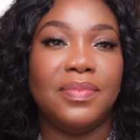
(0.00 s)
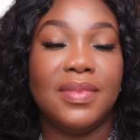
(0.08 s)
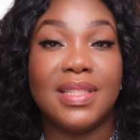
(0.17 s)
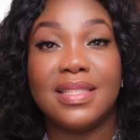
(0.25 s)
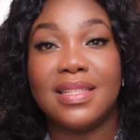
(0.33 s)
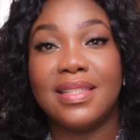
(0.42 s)

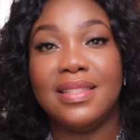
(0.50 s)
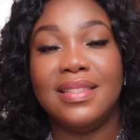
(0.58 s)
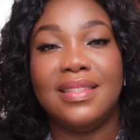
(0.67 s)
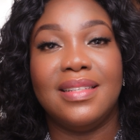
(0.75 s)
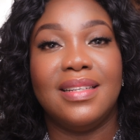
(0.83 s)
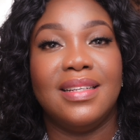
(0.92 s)
Listen,
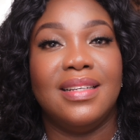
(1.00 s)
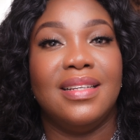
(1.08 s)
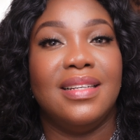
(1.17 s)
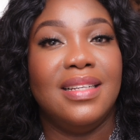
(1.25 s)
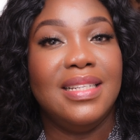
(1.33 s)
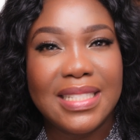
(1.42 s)

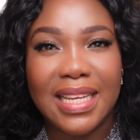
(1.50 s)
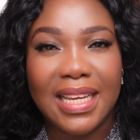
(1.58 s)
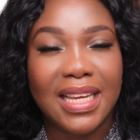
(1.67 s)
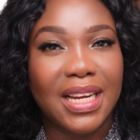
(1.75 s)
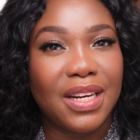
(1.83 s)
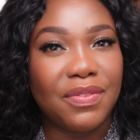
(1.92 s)

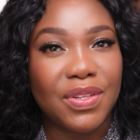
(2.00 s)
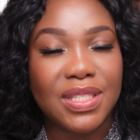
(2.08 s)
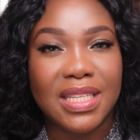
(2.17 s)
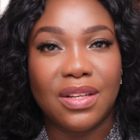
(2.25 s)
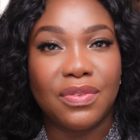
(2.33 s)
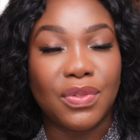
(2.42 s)
take care of
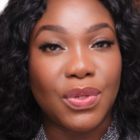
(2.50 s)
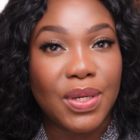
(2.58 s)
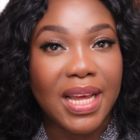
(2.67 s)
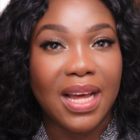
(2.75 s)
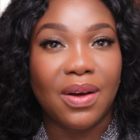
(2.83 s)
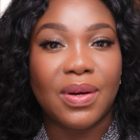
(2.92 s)
yourself,
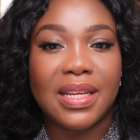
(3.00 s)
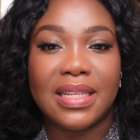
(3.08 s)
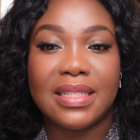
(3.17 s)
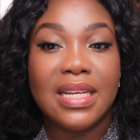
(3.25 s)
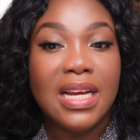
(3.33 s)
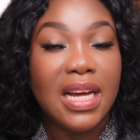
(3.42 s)
look out,
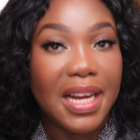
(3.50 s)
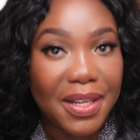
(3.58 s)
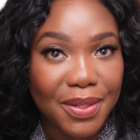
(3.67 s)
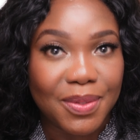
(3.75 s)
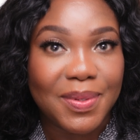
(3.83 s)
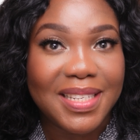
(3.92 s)
and
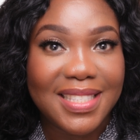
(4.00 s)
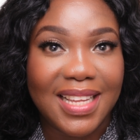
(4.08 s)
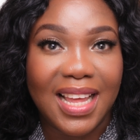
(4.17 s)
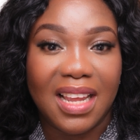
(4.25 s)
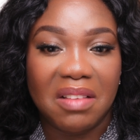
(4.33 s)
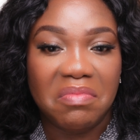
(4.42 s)
I always
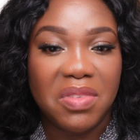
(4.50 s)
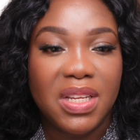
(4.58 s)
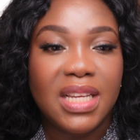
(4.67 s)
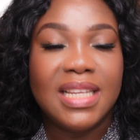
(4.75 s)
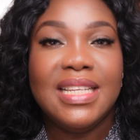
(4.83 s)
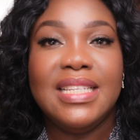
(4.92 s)
say,
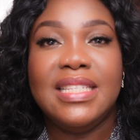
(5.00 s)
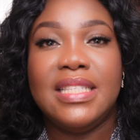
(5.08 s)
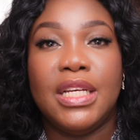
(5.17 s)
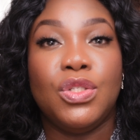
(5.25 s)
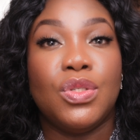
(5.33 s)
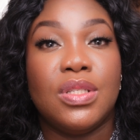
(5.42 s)

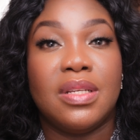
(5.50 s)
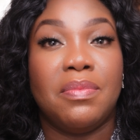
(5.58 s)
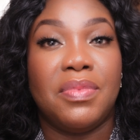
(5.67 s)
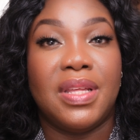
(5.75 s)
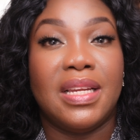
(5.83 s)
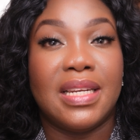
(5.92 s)
stick to
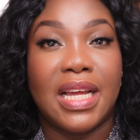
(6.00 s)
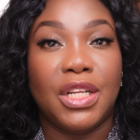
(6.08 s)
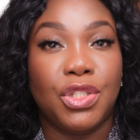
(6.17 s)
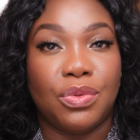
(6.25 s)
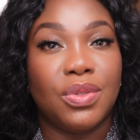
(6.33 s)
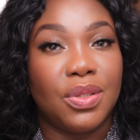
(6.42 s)
something
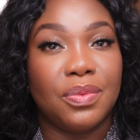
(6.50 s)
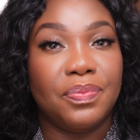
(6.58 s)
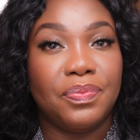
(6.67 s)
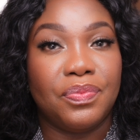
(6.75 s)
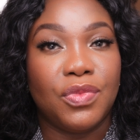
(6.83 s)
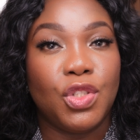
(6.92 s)
natural.
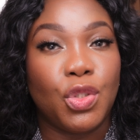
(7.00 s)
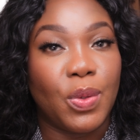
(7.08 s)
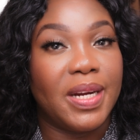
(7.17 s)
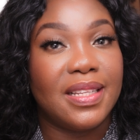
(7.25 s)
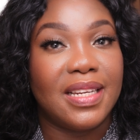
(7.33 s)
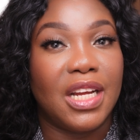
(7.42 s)

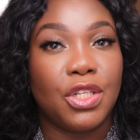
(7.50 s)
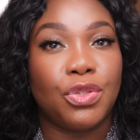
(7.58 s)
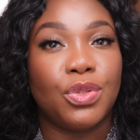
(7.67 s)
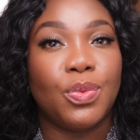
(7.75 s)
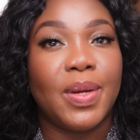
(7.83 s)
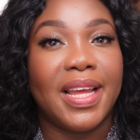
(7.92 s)
Try the
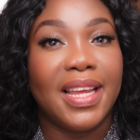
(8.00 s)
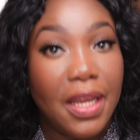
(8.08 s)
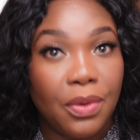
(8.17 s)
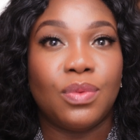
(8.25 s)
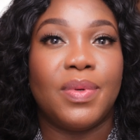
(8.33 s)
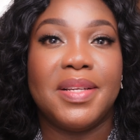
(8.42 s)
natural way.
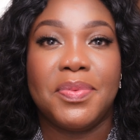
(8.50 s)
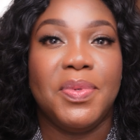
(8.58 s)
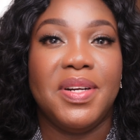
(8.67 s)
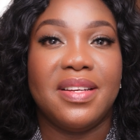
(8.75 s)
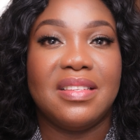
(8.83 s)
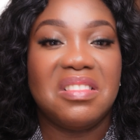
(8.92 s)
It always
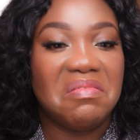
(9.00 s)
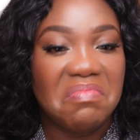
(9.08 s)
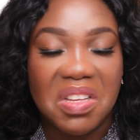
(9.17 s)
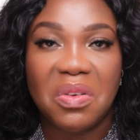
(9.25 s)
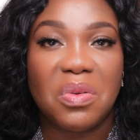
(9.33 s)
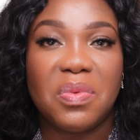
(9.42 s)
works.
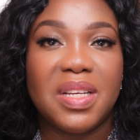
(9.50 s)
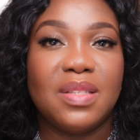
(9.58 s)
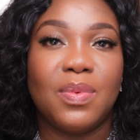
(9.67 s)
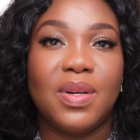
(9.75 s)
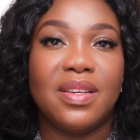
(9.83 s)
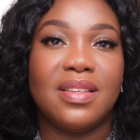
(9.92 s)
It
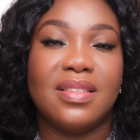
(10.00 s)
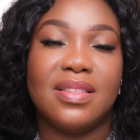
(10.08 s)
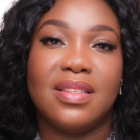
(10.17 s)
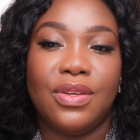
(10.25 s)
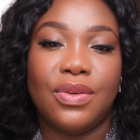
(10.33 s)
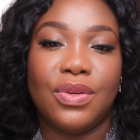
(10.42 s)
always
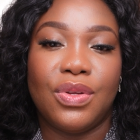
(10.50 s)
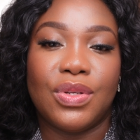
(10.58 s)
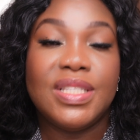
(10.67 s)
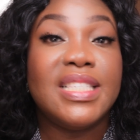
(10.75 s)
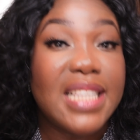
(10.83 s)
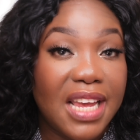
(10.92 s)
works. You're
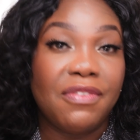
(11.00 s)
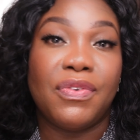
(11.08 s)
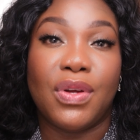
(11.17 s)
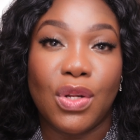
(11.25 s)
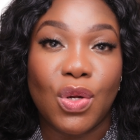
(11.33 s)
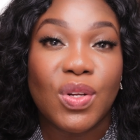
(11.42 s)

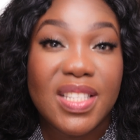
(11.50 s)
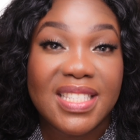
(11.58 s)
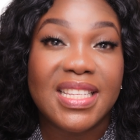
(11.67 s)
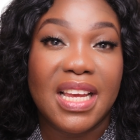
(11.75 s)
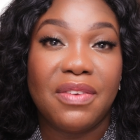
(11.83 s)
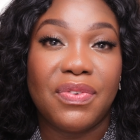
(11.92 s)
safer, a lot
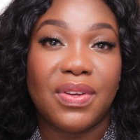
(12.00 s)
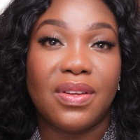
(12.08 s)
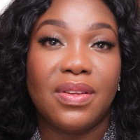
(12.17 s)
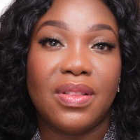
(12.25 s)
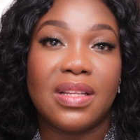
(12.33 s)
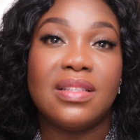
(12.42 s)

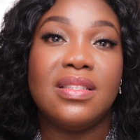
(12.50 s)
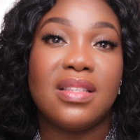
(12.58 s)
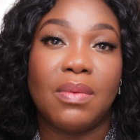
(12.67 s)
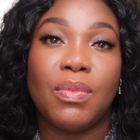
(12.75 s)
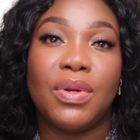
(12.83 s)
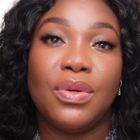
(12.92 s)
safer than
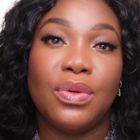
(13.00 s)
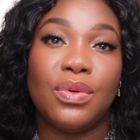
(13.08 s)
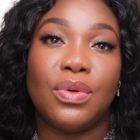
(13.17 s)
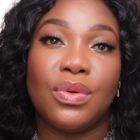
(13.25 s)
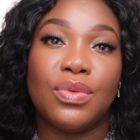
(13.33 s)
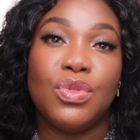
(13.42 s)
someone who
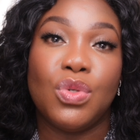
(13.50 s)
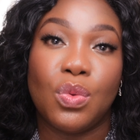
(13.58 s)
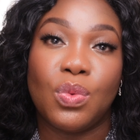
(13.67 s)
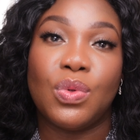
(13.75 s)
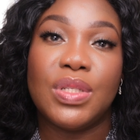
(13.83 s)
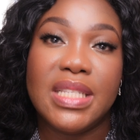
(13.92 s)
goes
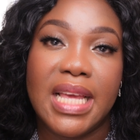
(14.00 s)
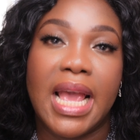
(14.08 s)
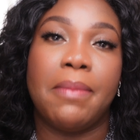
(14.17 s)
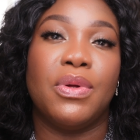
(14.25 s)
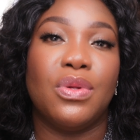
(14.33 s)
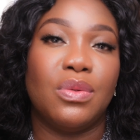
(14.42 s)
towards
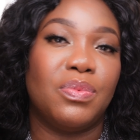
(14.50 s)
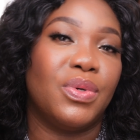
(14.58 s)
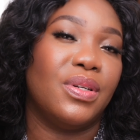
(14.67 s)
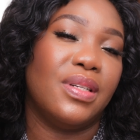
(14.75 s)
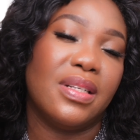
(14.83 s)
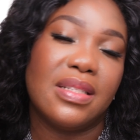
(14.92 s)
chemical
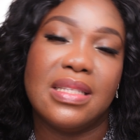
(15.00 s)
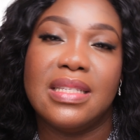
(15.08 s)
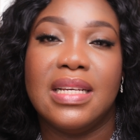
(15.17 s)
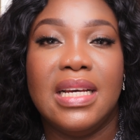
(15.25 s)
products.